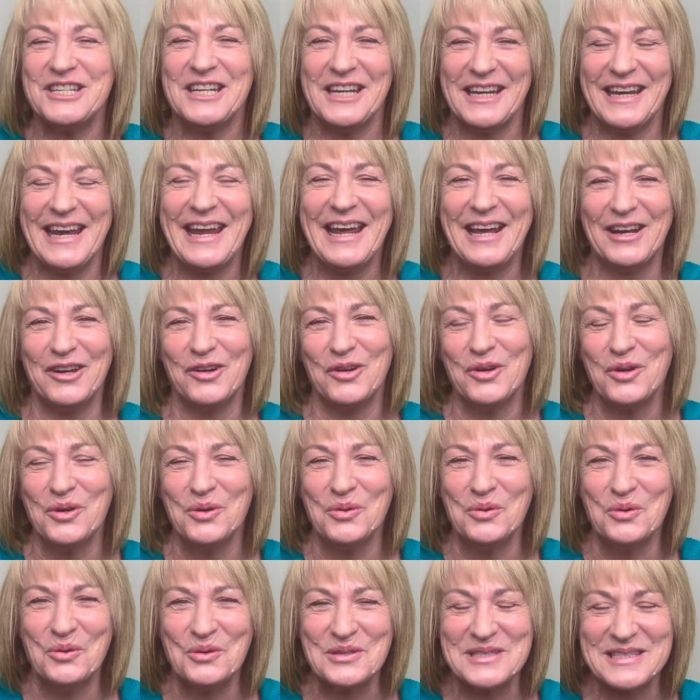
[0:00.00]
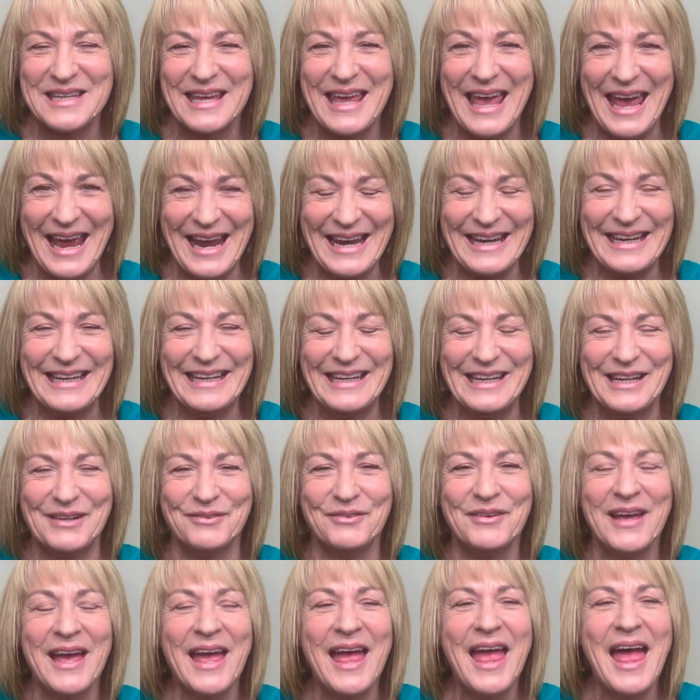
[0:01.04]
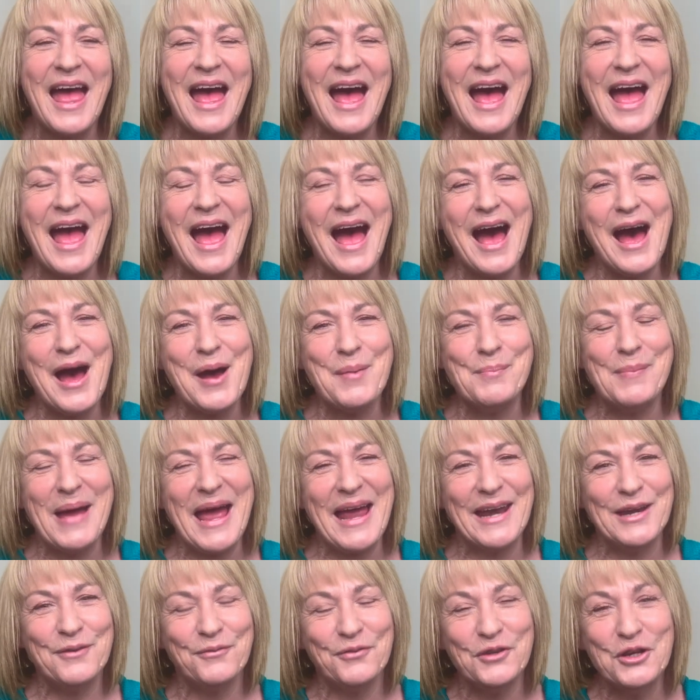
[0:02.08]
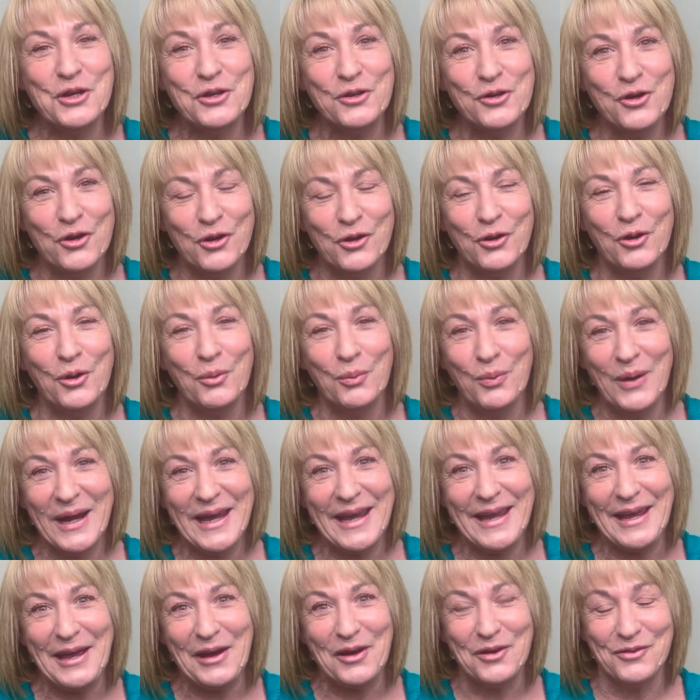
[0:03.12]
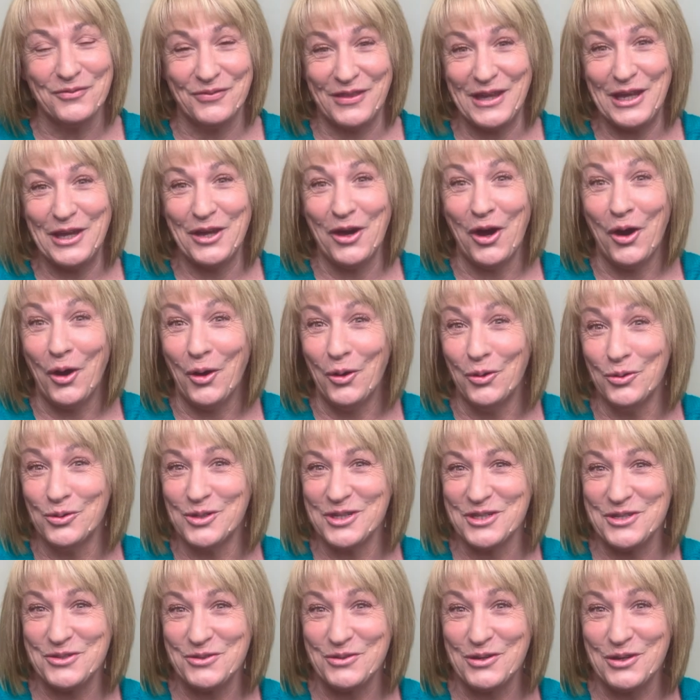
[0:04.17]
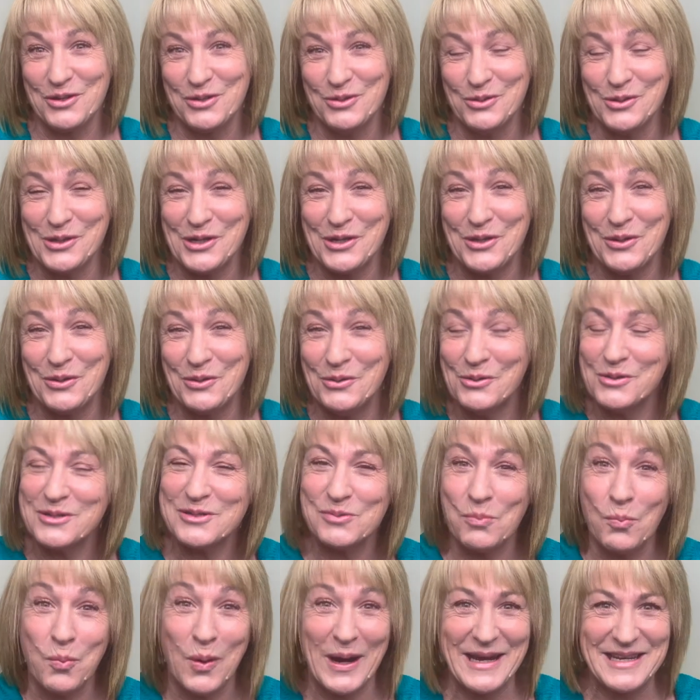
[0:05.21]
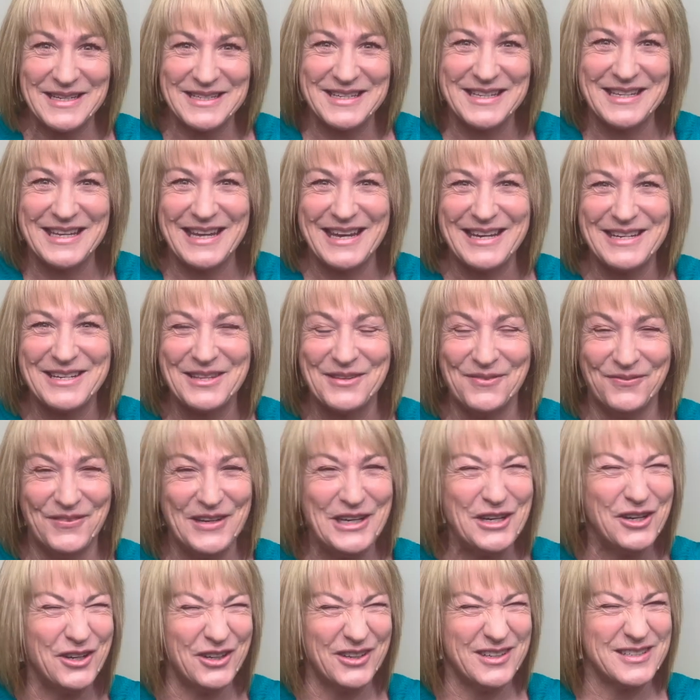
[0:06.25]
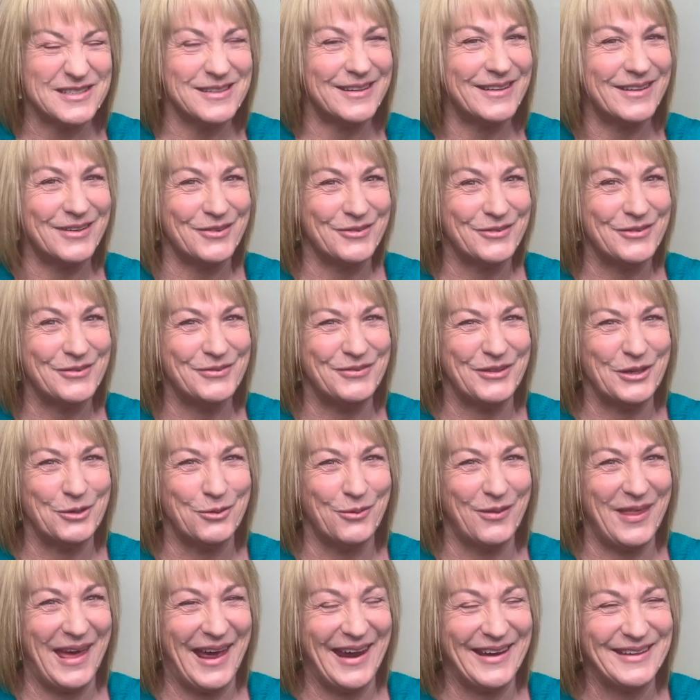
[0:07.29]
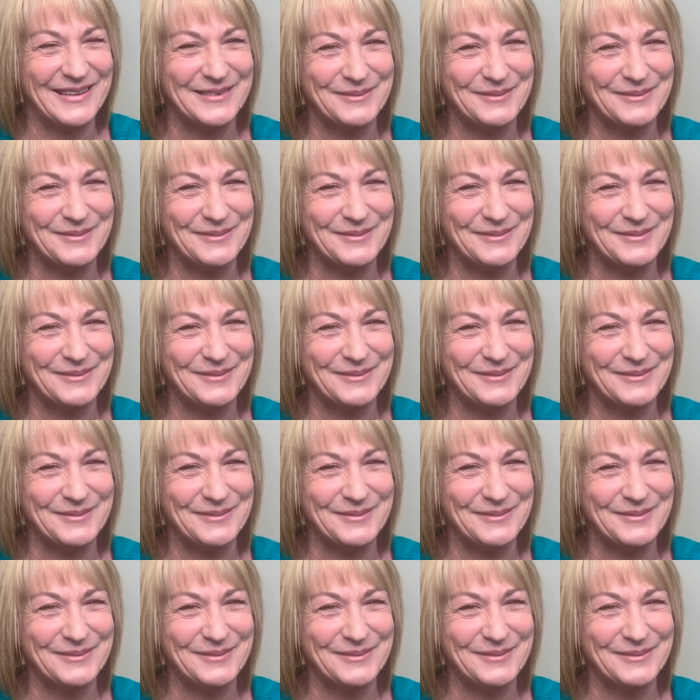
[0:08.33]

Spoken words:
in how long a horse can live. And if you're not aware of the oldest recorded horse, wait to the end of the video because I'm going to reveal that.